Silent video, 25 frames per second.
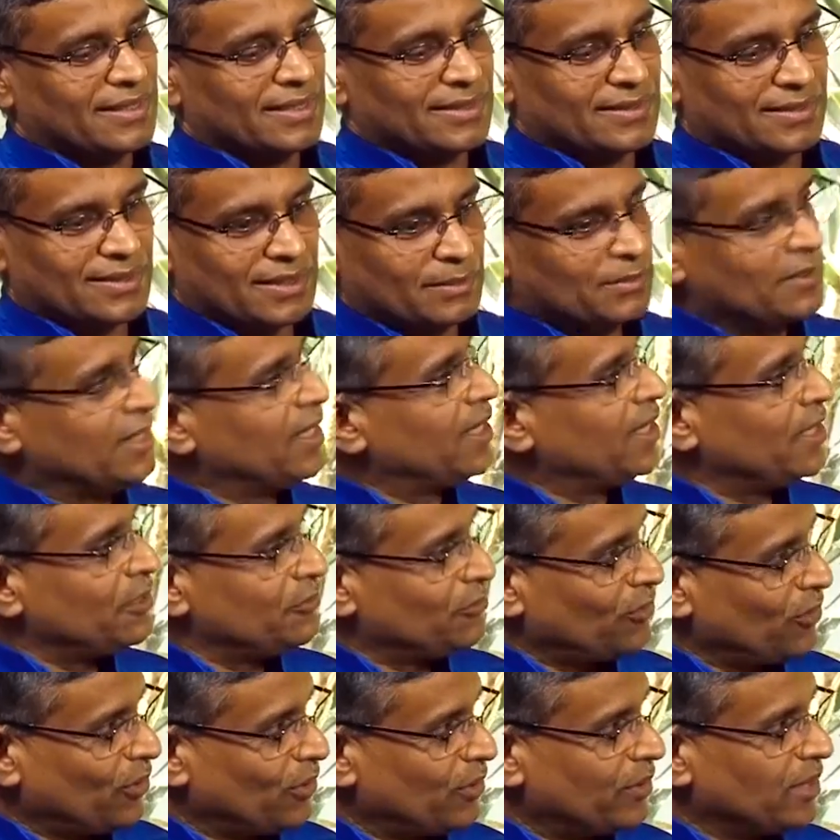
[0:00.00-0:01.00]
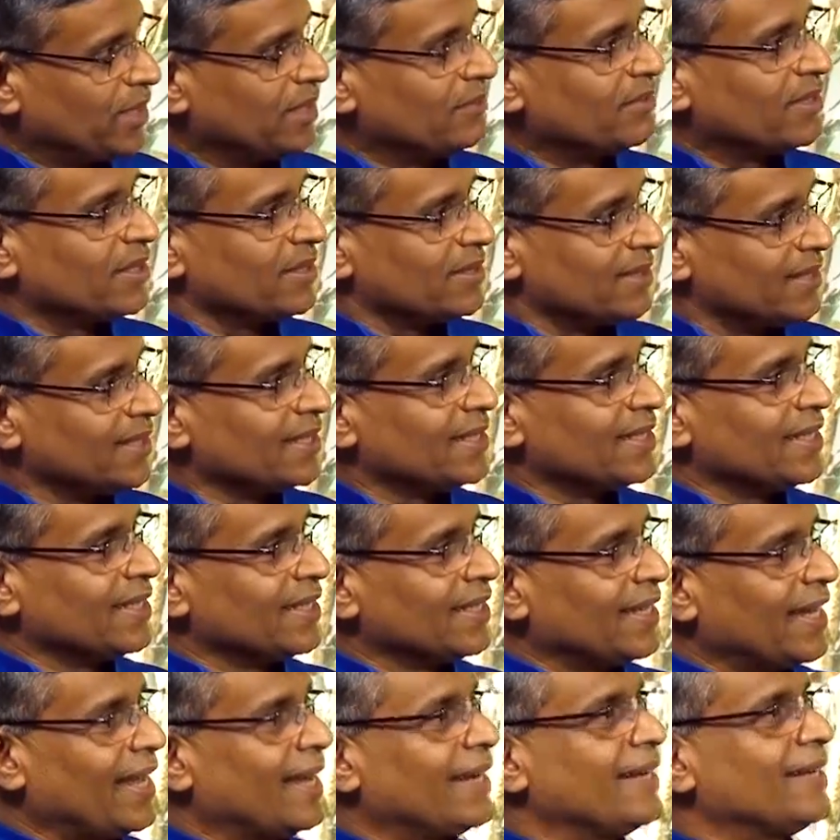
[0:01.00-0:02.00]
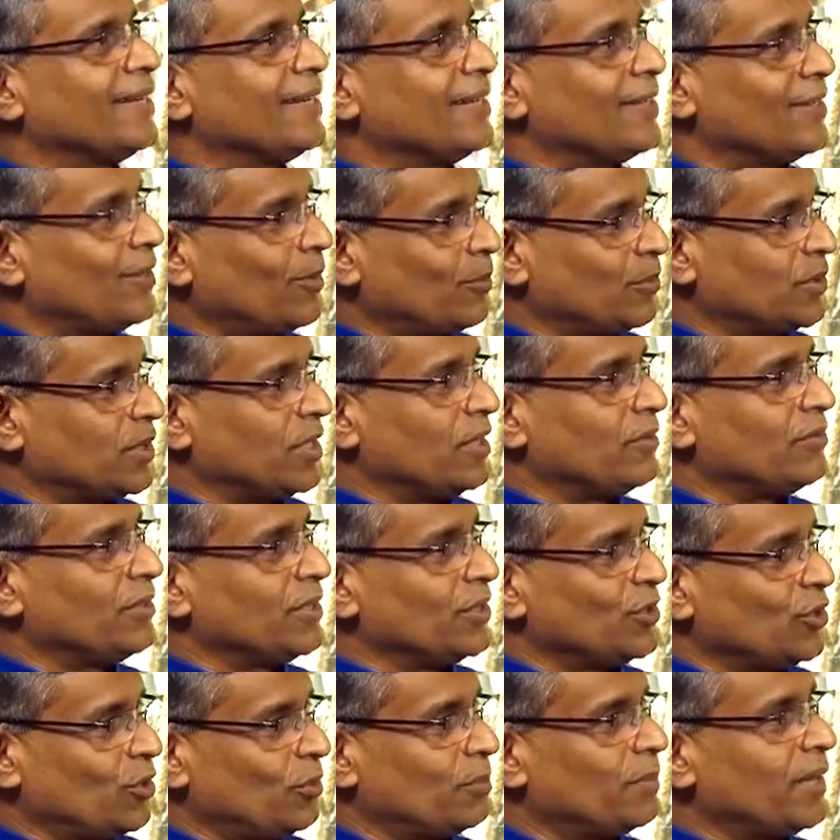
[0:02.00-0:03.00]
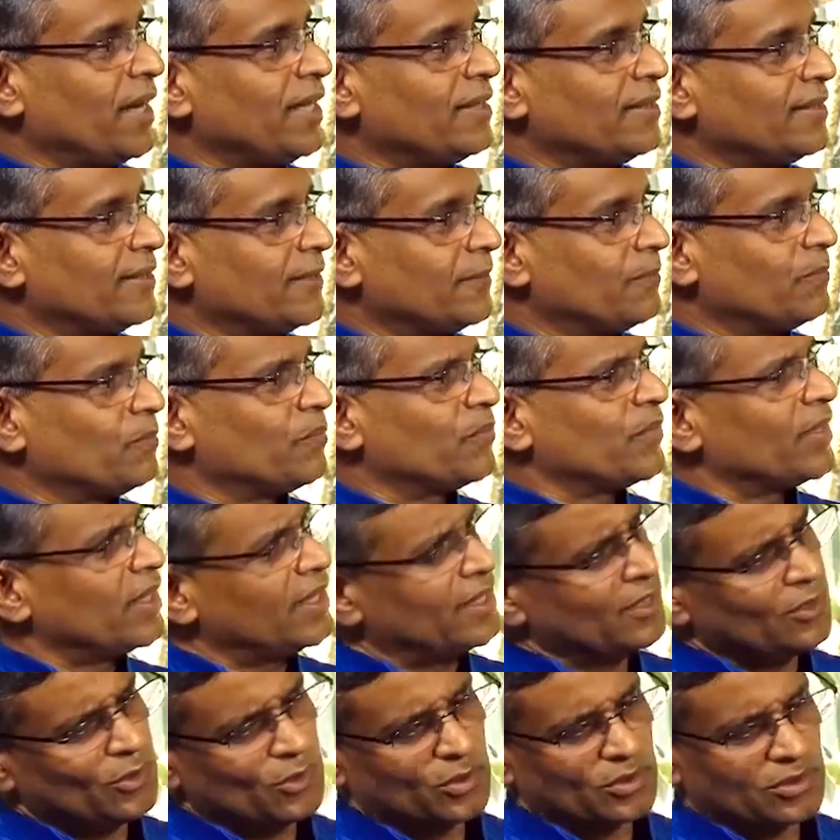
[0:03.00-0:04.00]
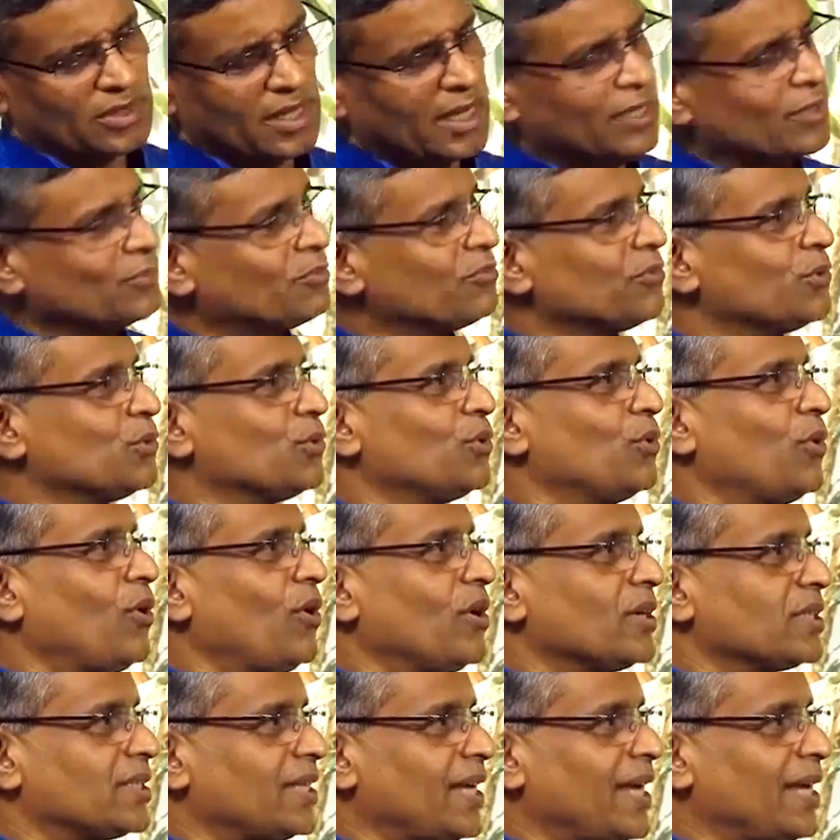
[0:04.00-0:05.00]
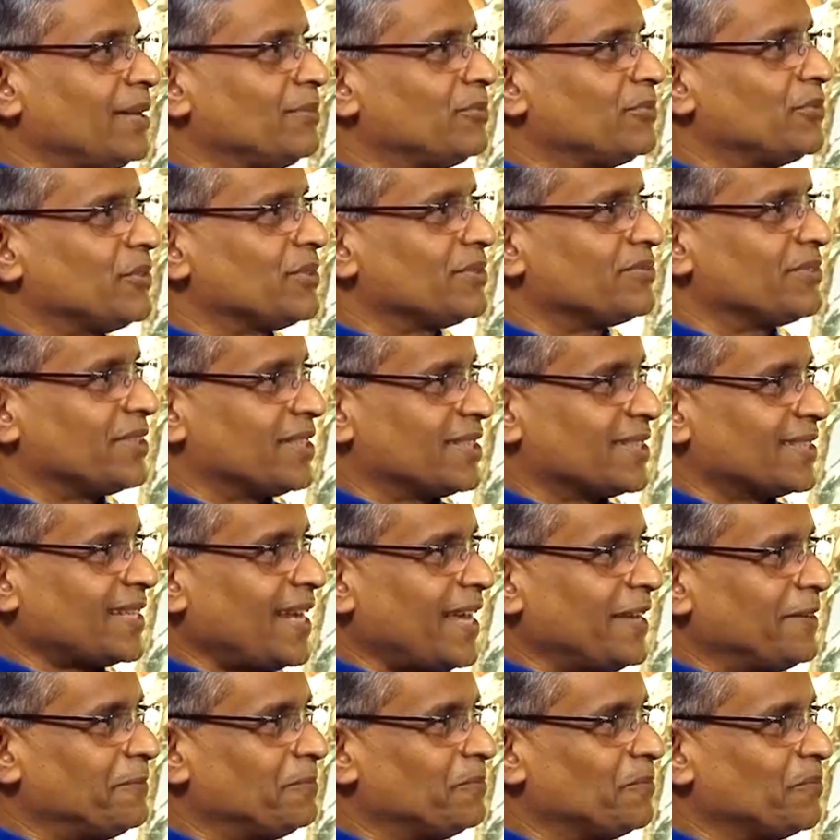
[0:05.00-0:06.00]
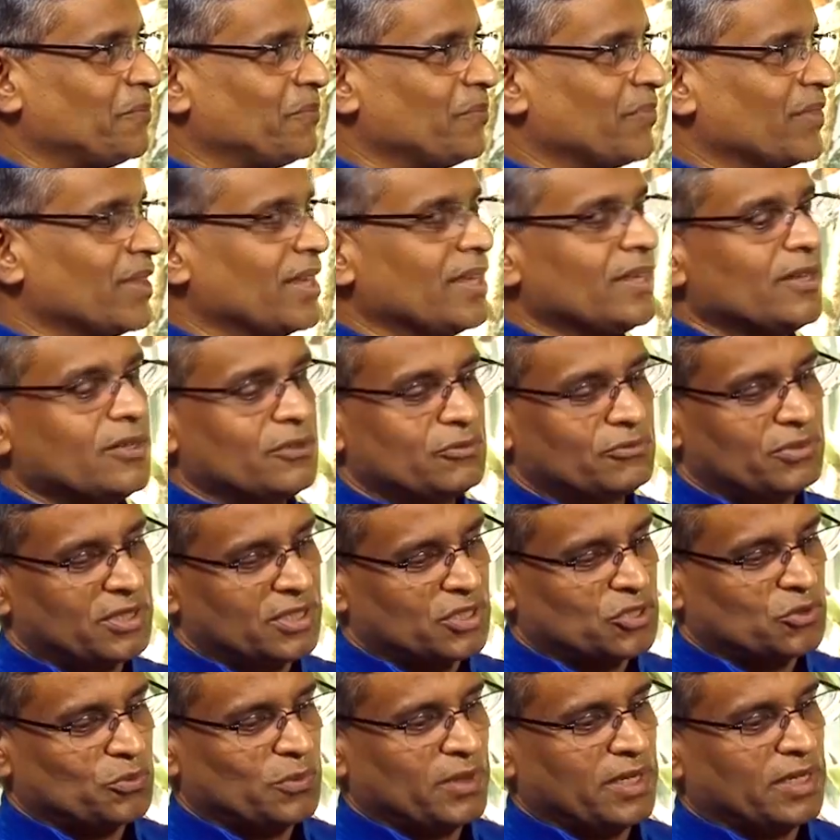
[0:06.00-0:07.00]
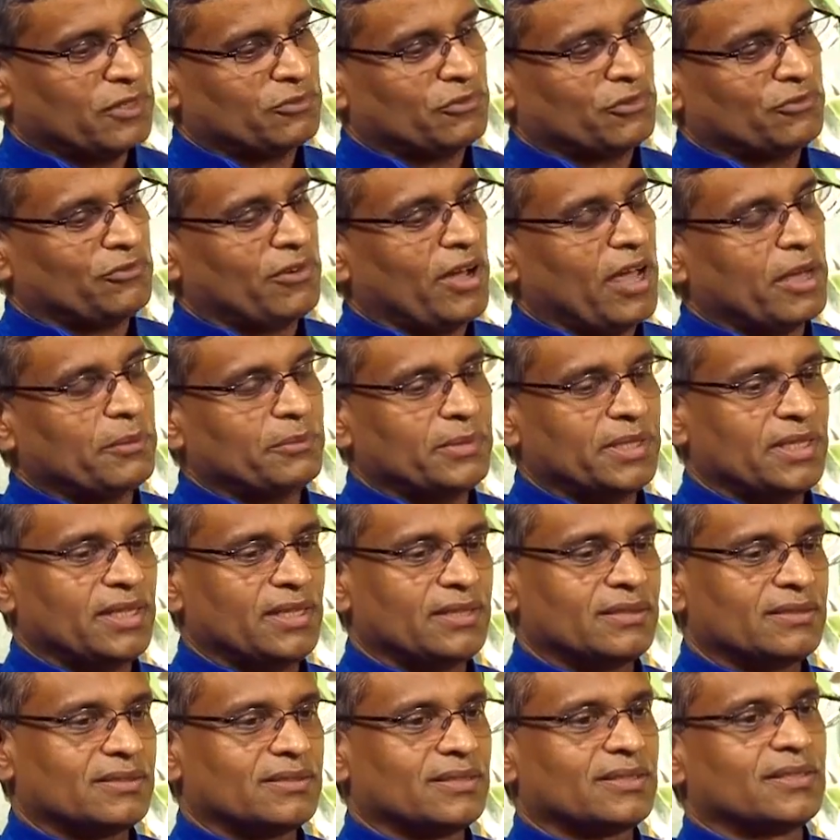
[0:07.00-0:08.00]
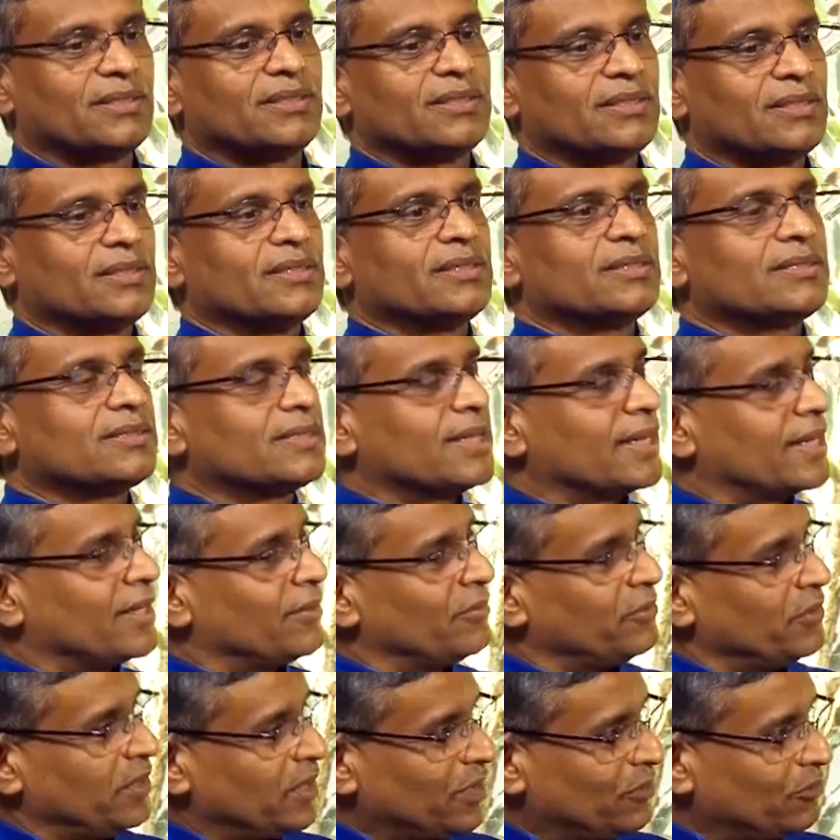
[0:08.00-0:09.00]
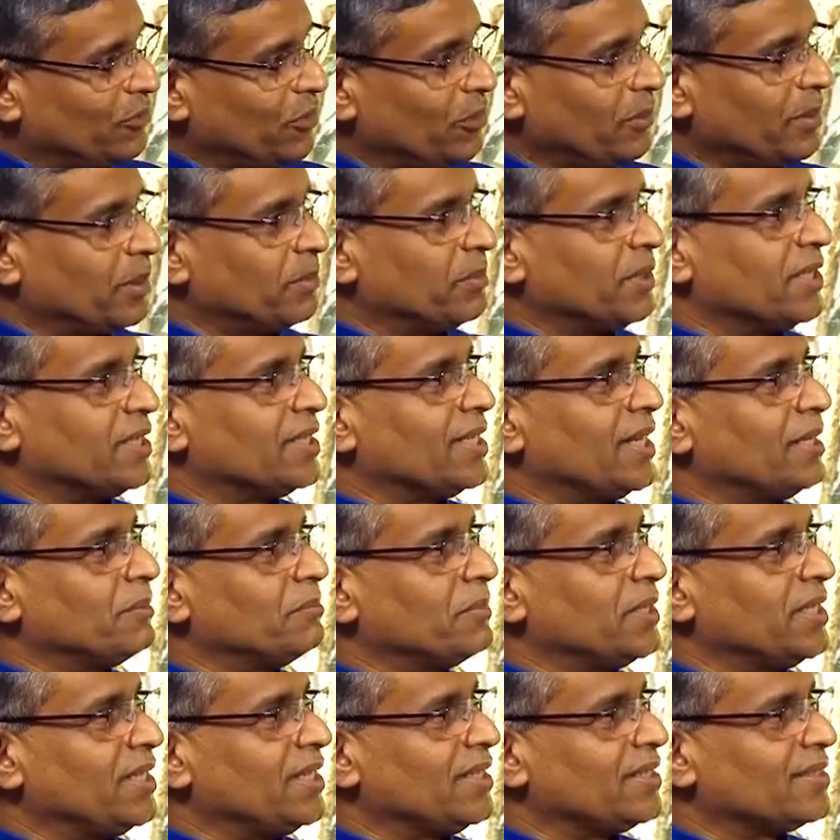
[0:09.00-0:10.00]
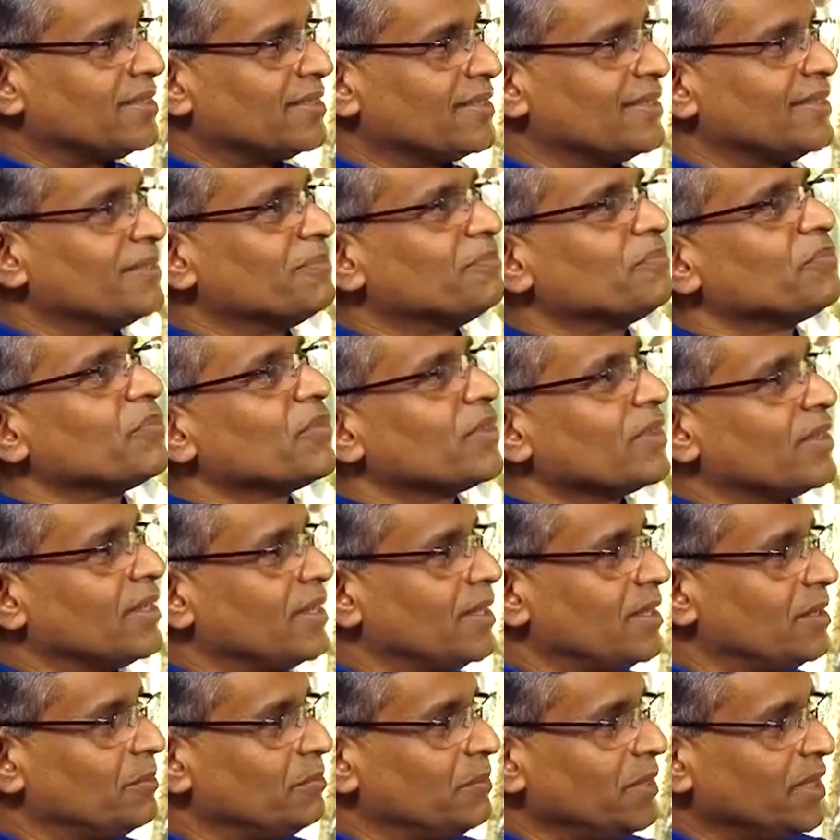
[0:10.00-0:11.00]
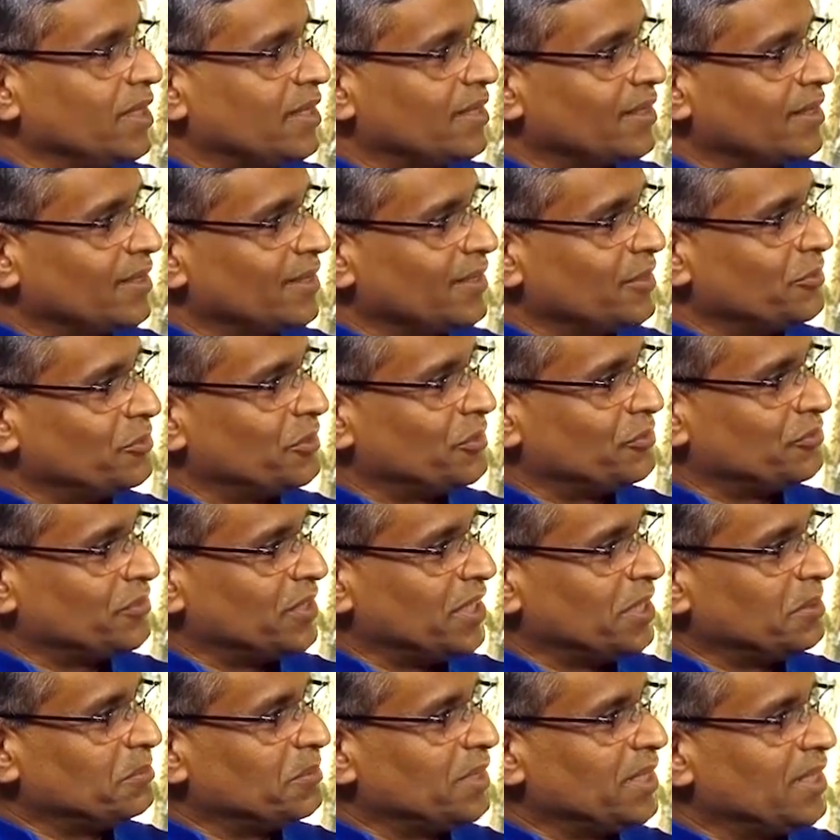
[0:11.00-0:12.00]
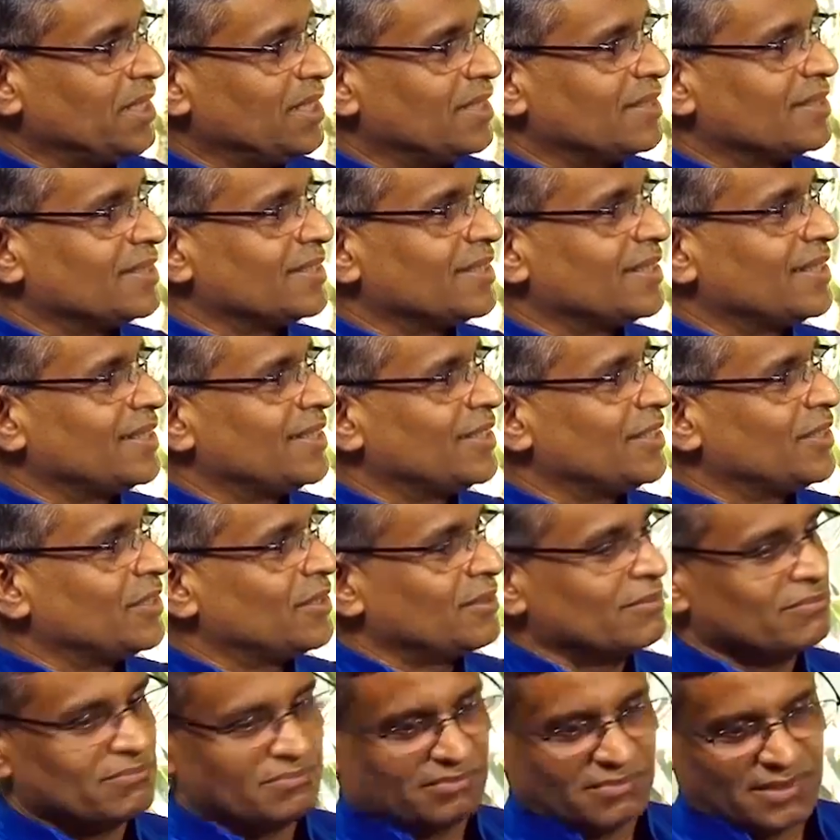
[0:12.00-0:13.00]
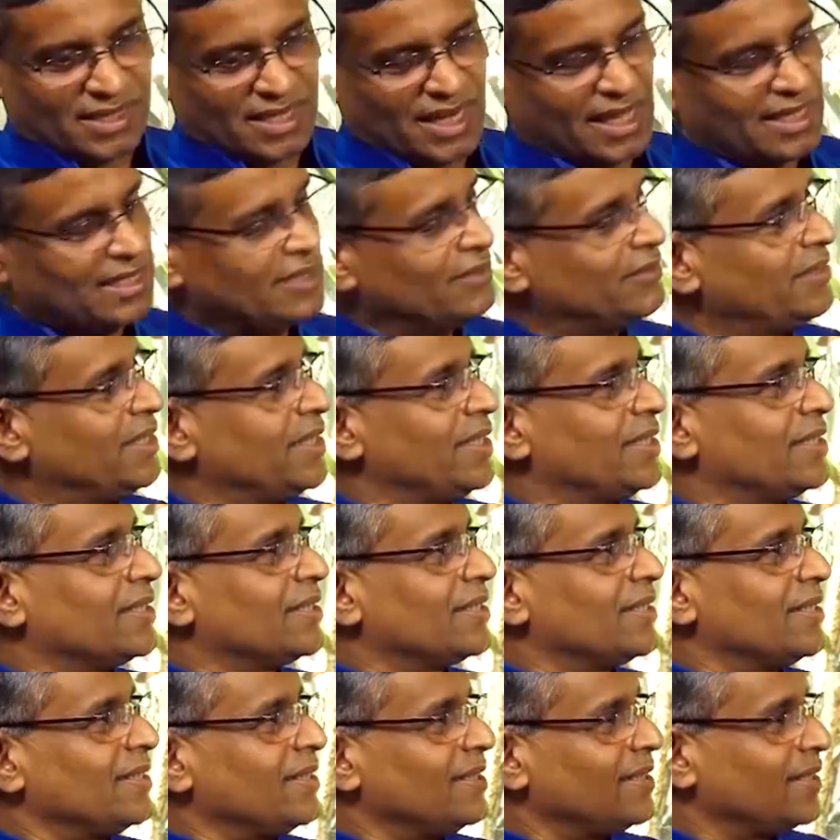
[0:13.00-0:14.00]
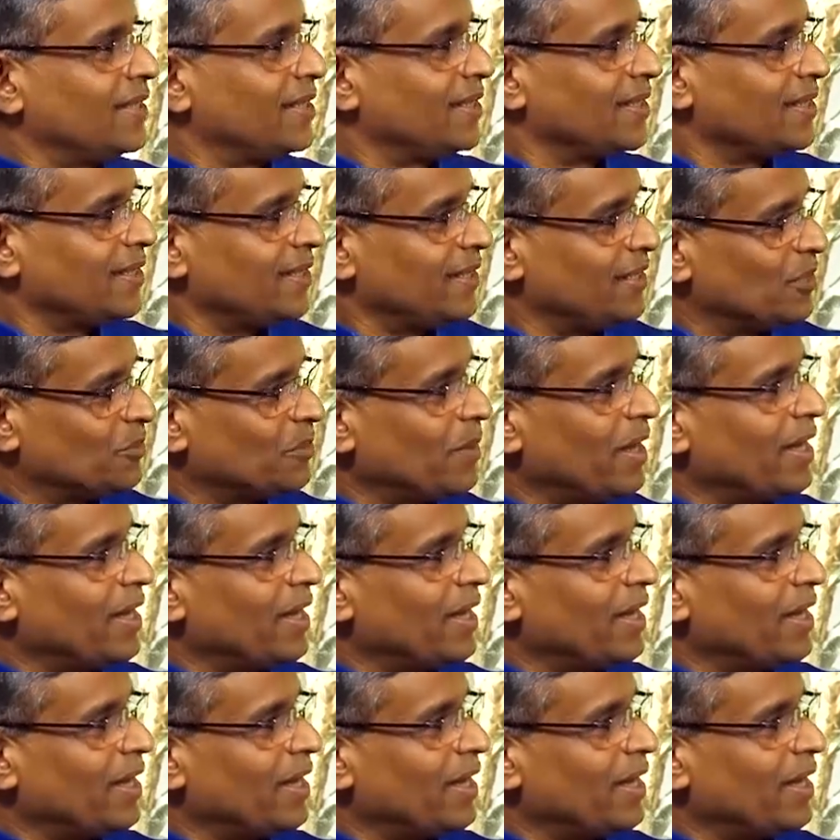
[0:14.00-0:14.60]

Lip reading: Similarly for even sitting and observing your breath, don't try to do long time for first time. Yeah. First week for 5 minutes, second week for maybe 10 minutes, third week 15 minutes, another week increase by